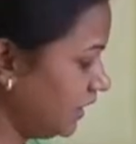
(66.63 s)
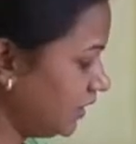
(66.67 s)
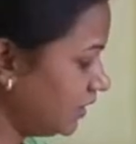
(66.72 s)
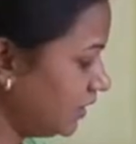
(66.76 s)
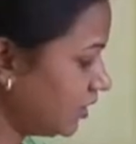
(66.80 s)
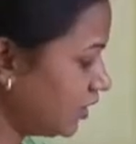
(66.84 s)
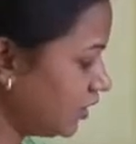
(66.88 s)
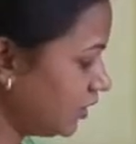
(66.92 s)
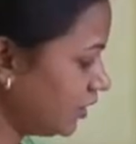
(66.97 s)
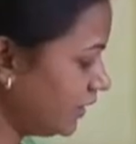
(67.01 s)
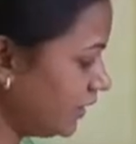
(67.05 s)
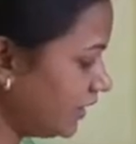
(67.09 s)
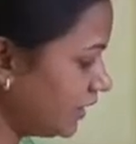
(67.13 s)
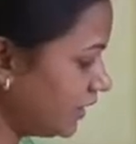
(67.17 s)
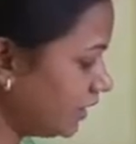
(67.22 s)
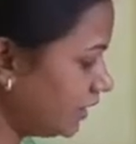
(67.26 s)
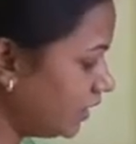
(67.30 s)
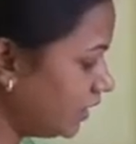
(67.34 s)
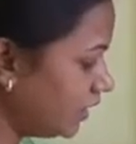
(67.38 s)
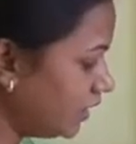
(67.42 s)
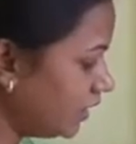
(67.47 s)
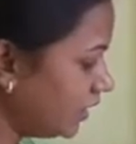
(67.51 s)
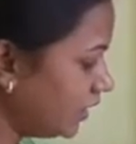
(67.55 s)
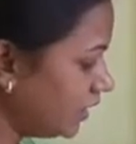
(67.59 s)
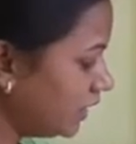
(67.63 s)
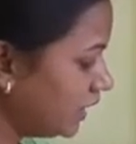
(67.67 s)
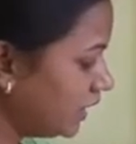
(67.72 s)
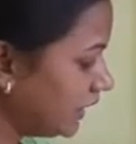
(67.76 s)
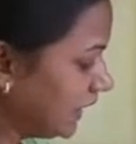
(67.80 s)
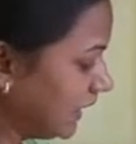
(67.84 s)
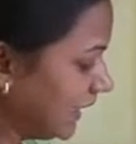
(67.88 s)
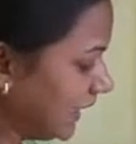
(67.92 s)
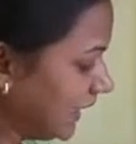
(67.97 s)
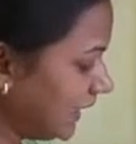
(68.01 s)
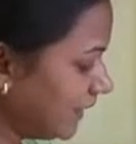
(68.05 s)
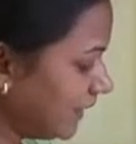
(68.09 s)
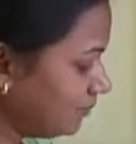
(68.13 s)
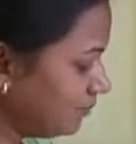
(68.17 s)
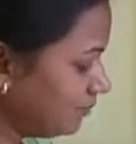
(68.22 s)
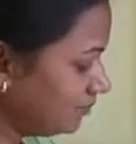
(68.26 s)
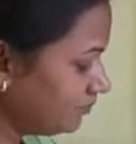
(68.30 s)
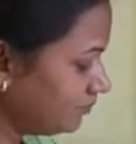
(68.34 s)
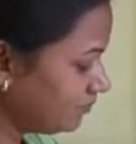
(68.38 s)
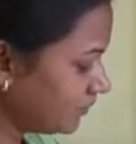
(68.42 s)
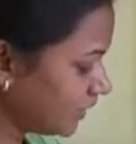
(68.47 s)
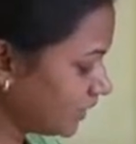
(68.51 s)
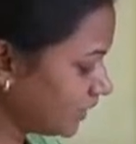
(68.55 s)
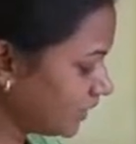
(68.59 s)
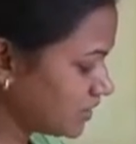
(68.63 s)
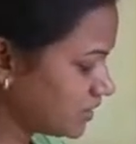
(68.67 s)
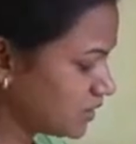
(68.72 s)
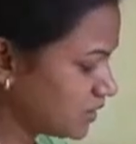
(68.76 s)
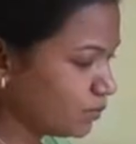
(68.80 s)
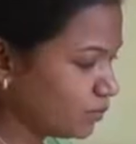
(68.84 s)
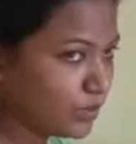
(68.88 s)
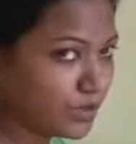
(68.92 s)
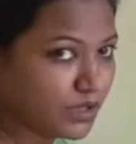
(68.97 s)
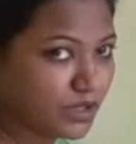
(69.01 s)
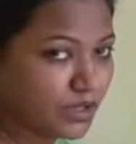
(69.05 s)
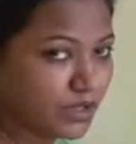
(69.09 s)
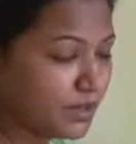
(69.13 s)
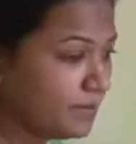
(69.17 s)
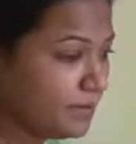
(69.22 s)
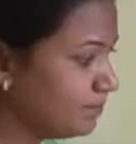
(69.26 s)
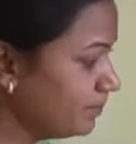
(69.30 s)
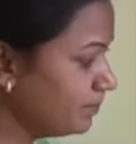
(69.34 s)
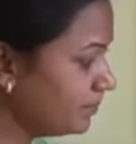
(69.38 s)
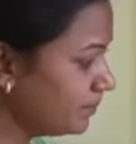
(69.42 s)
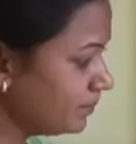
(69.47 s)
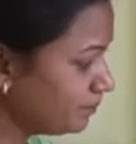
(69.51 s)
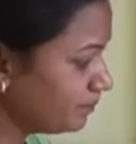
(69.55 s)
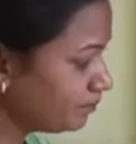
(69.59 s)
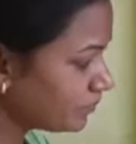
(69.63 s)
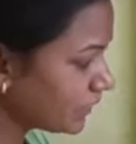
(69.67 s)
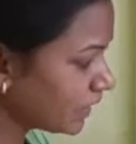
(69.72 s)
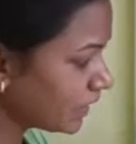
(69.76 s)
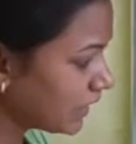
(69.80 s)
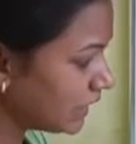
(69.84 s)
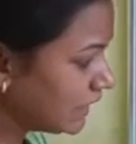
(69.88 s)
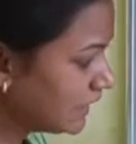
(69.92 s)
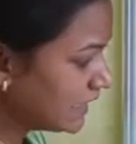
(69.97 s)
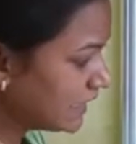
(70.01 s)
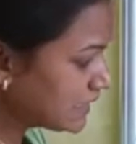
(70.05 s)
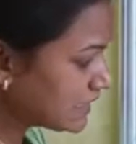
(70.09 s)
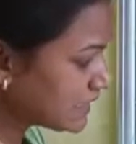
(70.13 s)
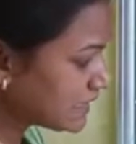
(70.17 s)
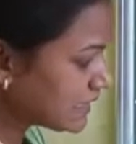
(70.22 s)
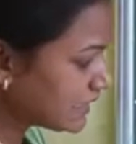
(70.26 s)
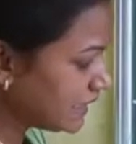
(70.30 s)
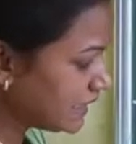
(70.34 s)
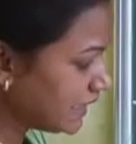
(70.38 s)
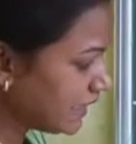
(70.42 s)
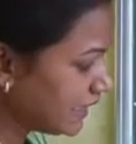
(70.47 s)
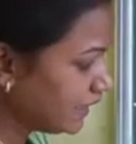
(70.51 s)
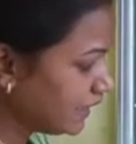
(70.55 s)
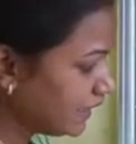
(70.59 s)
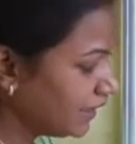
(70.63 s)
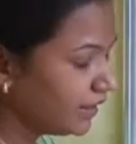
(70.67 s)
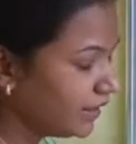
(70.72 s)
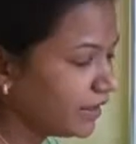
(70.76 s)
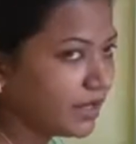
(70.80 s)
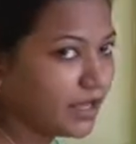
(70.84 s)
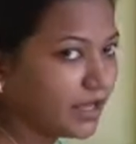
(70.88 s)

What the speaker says: Now here came is the verb, yesterday